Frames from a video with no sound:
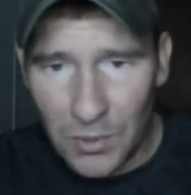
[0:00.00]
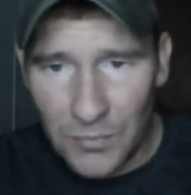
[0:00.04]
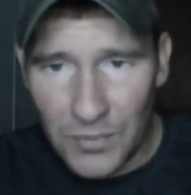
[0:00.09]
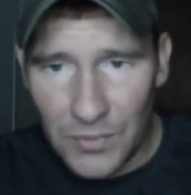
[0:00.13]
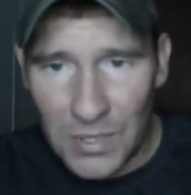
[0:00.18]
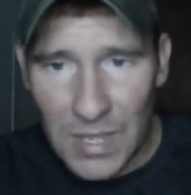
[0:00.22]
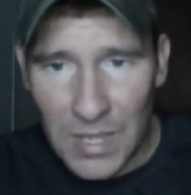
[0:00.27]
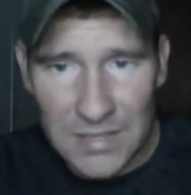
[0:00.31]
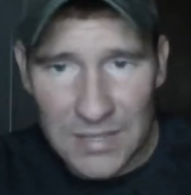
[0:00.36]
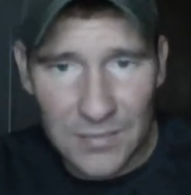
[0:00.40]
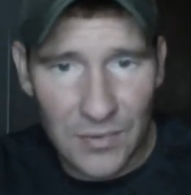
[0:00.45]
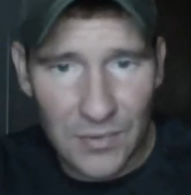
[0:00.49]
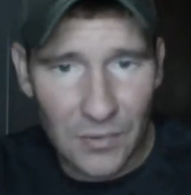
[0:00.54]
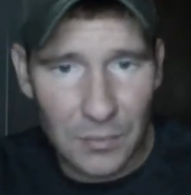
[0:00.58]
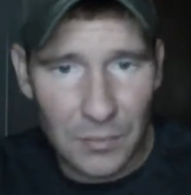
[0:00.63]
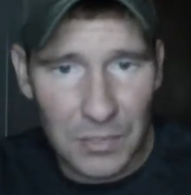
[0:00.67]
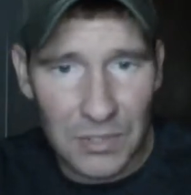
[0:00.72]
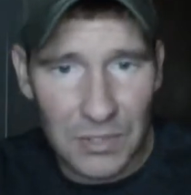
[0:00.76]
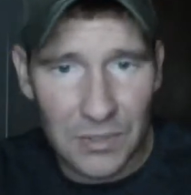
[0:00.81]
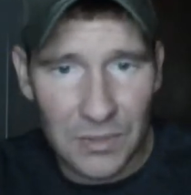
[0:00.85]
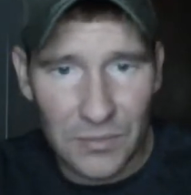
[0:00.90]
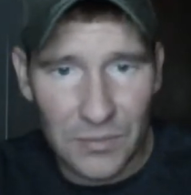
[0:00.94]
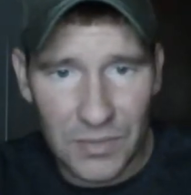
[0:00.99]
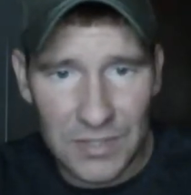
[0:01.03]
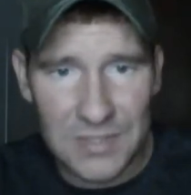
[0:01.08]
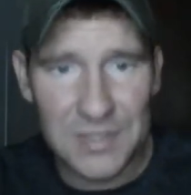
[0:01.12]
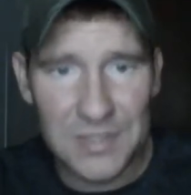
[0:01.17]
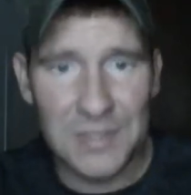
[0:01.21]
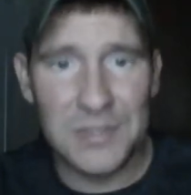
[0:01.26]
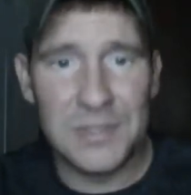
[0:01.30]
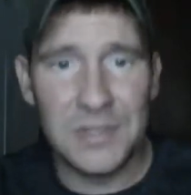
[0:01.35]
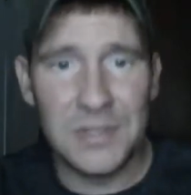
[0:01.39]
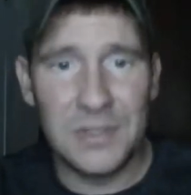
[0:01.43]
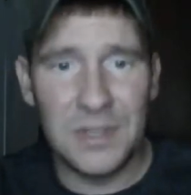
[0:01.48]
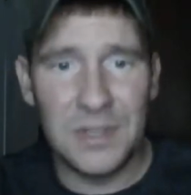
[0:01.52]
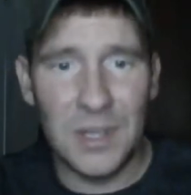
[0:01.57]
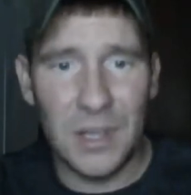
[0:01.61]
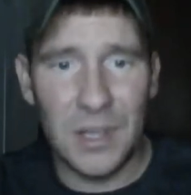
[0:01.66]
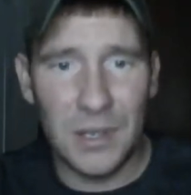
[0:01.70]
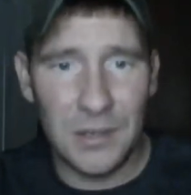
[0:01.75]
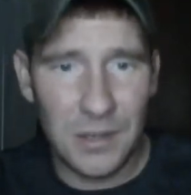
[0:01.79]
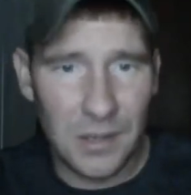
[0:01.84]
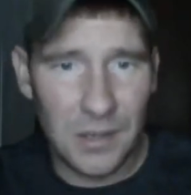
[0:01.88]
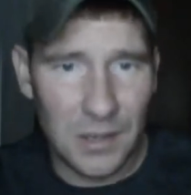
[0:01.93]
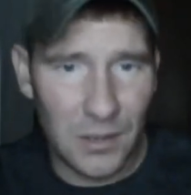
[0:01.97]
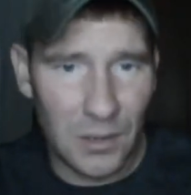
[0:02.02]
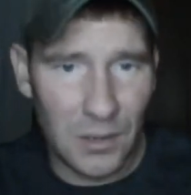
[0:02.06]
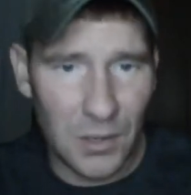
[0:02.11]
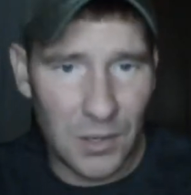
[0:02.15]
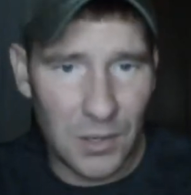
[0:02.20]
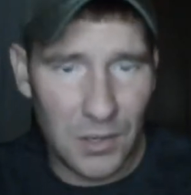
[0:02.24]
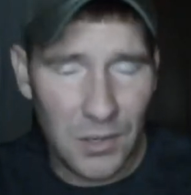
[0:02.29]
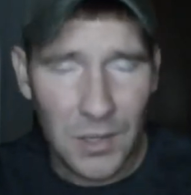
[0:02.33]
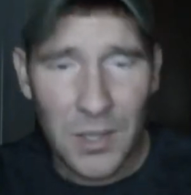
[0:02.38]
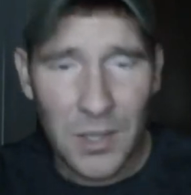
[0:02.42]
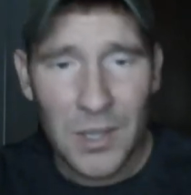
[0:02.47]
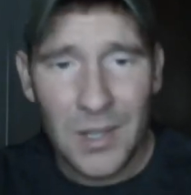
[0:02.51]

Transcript: If you guys have ever been to the Vincennes, Indiana area,